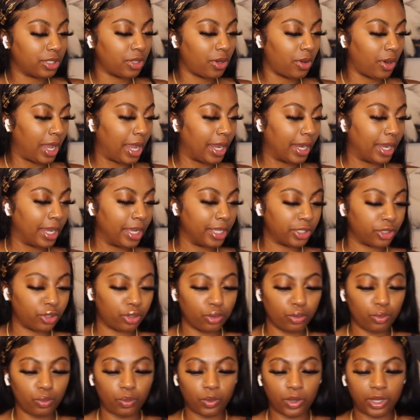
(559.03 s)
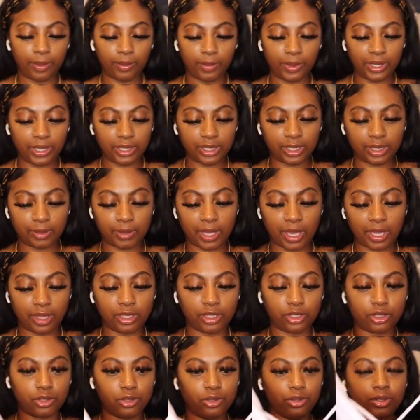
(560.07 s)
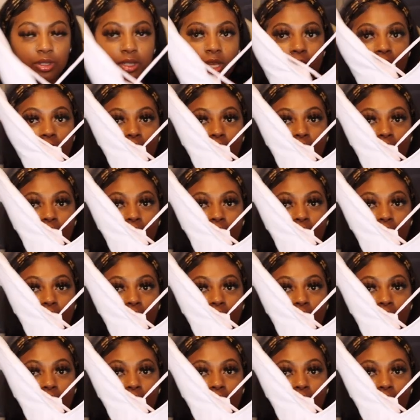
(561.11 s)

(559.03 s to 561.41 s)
So I got two one-piece bathing suits.